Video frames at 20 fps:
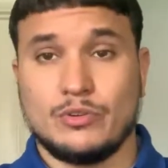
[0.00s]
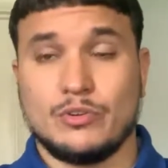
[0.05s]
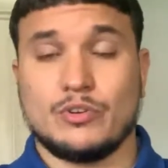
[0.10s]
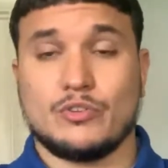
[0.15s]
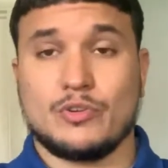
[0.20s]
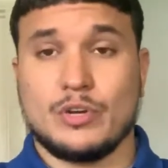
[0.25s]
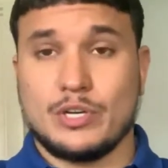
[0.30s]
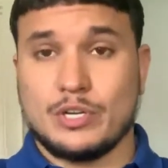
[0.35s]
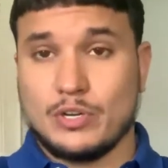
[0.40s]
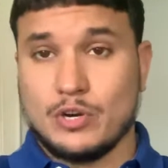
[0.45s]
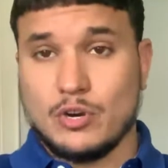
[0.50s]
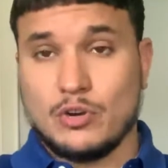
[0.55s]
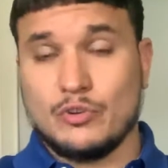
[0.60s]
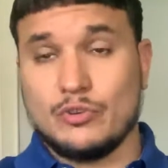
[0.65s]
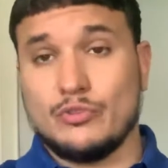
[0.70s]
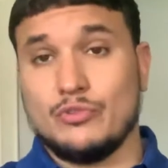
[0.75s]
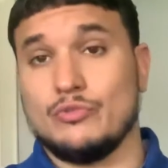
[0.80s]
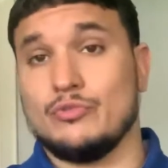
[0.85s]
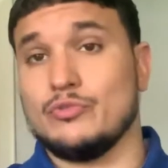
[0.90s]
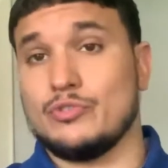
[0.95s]
credit card, or
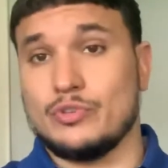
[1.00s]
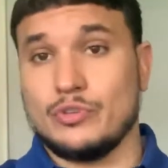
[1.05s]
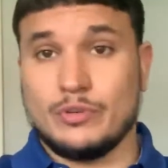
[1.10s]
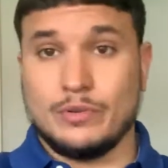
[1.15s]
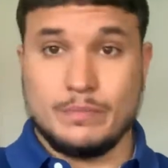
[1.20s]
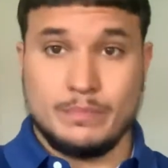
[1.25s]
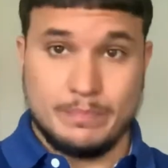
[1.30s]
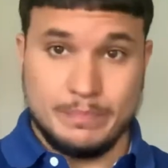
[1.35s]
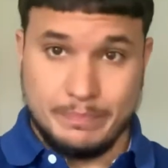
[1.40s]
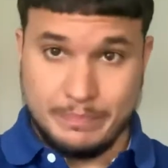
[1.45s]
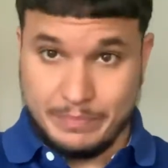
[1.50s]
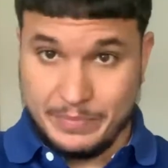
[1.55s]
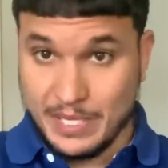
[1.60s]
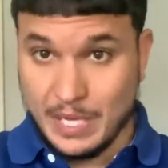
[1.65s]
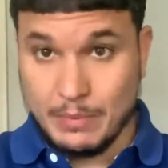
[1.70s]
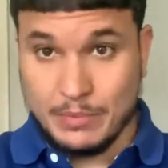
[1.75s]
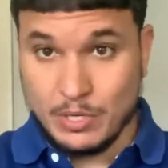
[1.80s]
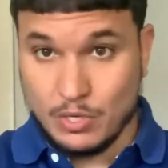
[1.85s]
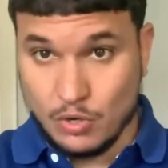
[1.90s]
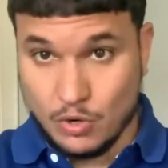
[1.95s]
use your
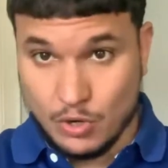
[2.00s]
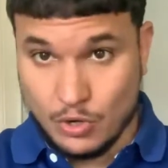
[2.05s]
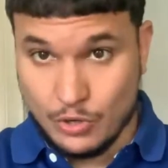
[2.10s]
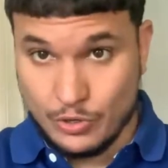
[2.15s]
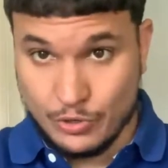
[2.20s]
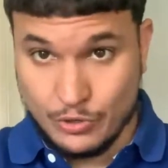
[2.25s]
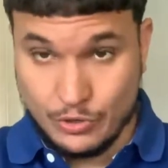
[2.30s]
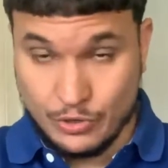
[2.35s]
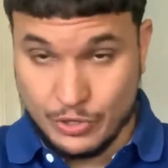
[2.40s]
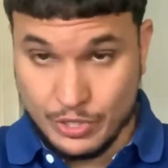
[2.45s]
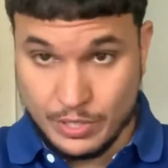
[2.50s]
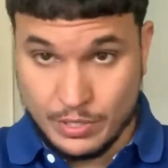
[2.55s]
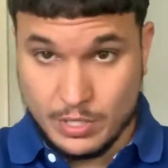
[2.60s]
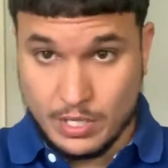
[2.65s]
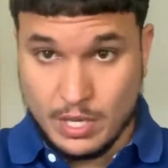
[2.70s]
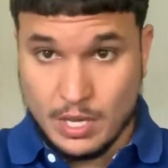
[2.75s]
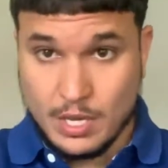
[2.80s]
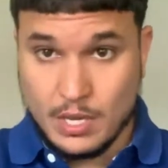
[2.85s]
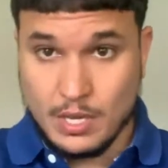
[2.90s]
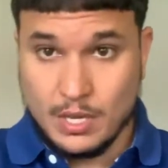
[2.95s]
debit card or
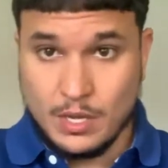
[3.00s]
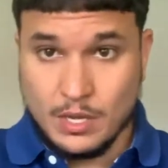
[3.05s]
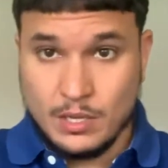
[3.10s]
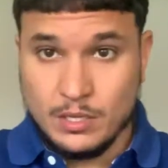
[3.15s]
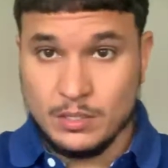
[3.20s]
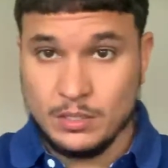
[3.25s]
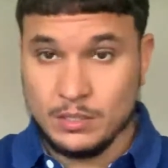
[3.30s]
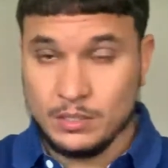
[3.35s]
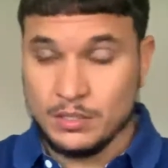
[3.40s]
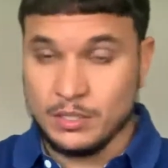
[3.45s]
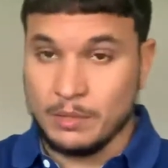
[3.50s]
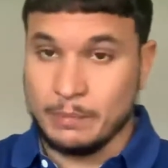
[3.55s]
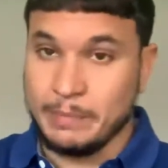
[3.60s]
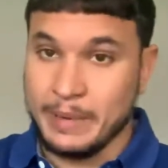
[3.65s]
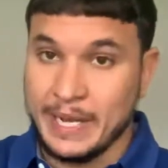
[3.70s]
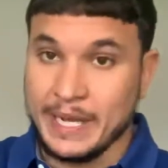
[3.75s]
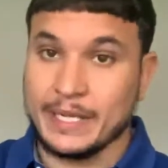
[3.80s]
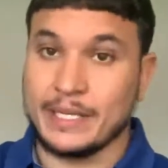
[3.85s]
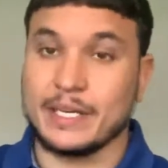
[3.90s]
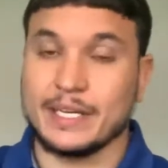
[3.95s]
your
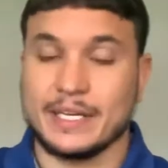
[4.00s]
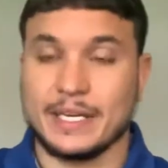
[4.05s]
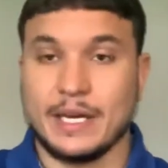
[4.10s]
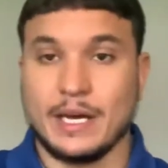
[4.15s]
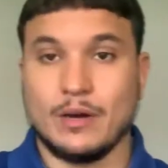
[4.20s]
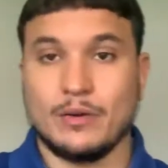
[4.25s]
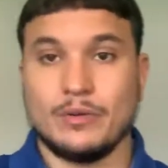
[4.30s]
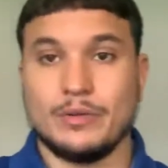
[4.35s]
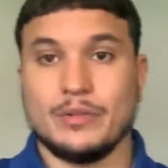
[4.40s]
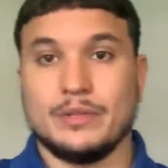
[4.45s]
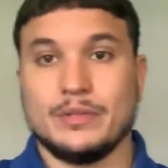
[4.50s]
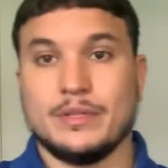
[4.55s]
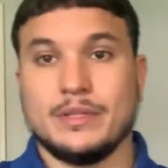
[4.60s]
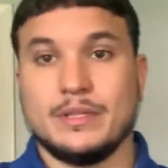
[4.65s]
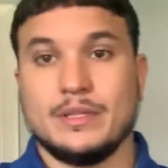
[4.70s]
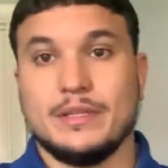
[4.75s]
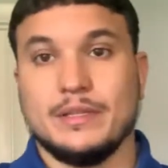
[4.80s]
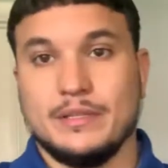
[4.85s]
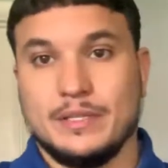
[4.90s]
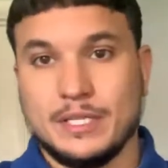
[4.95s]
bank account.
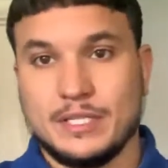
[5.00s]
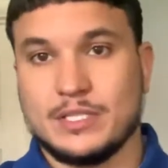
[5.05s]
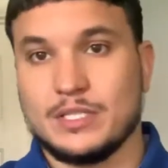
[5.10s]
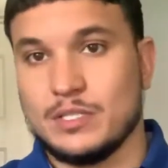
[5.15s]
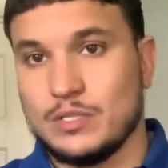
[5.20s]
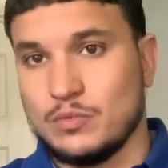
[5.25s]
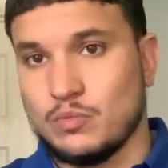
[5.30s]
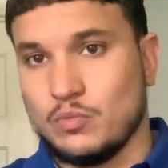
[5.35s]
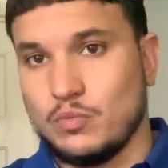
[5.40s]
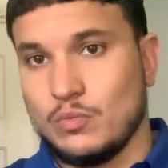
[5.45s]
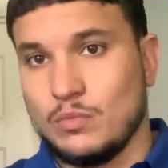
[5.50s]
This is